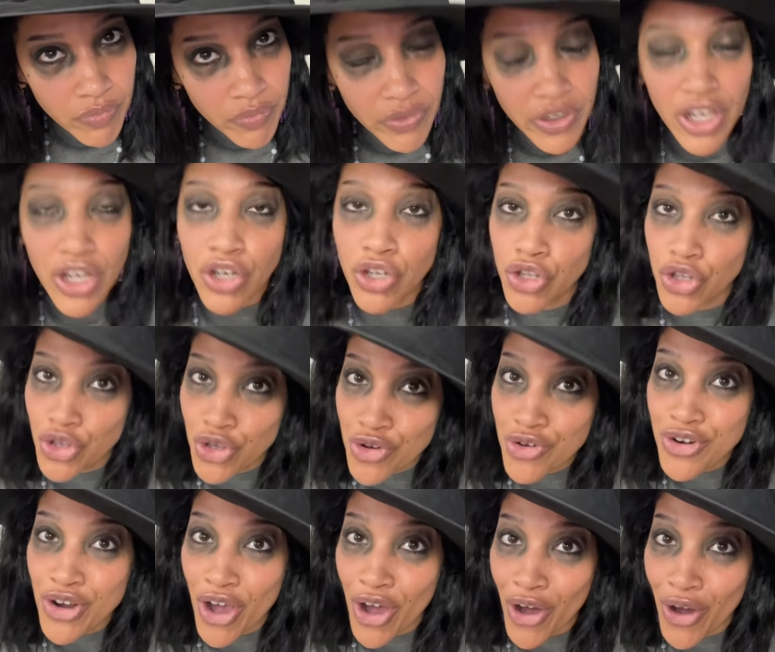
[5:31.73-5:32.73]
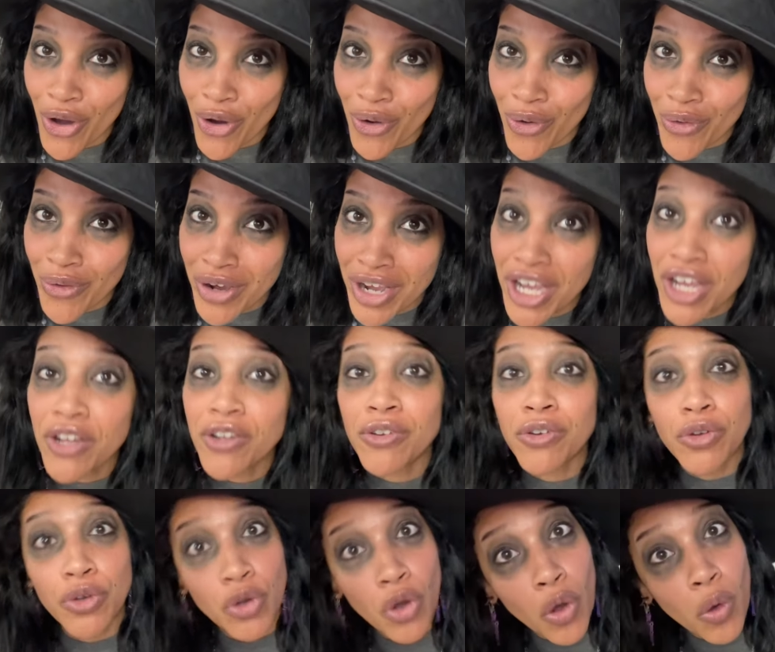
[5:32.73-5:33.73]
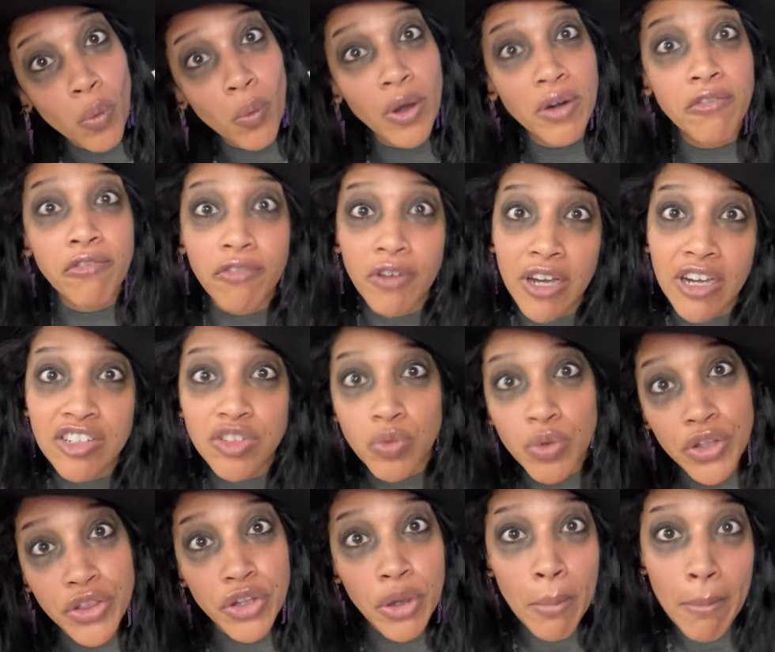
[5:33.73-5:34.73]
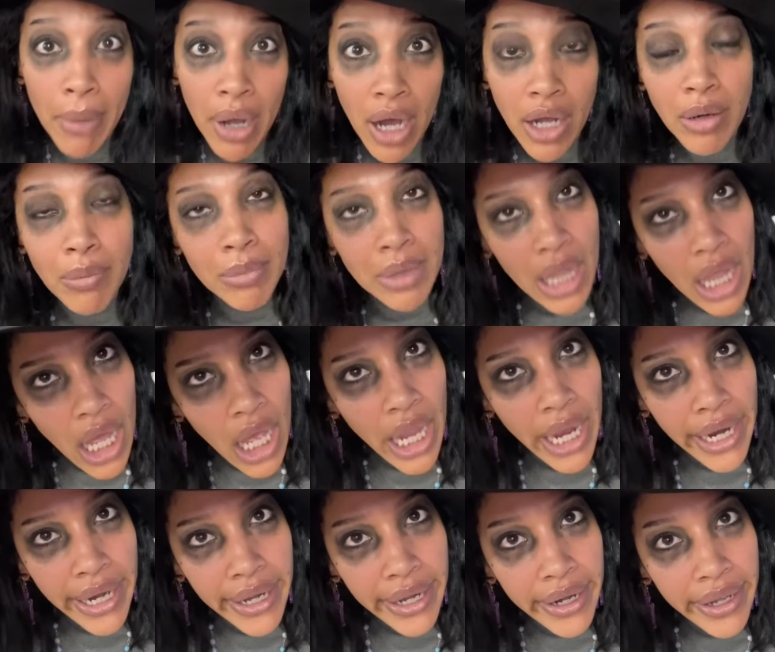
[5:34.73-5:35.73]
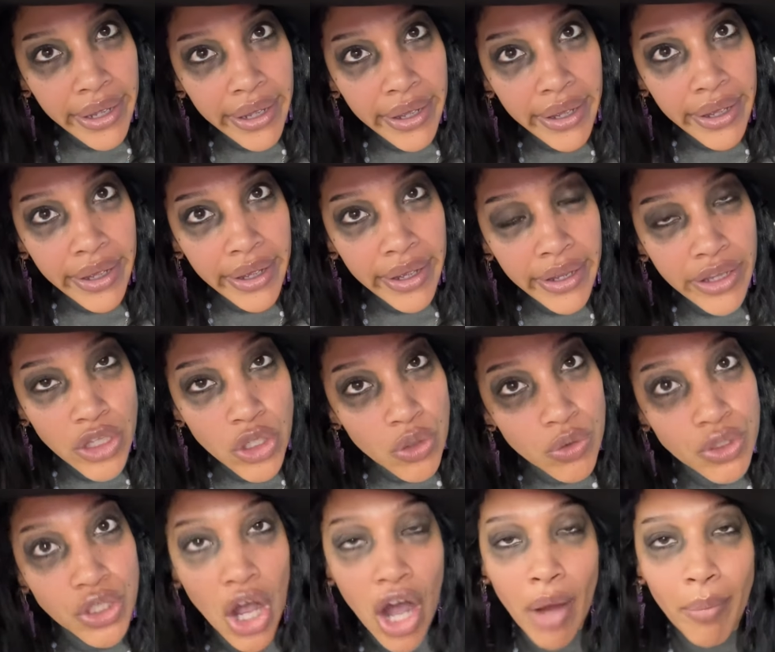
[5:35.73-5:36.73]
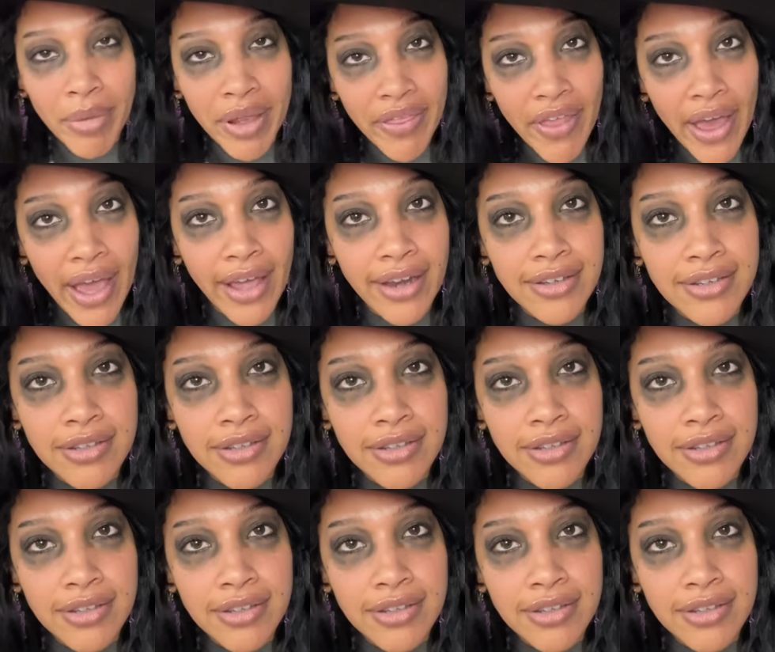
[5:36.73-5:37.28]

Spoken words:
And you know, no one fucks with your bottom line. You taught me that.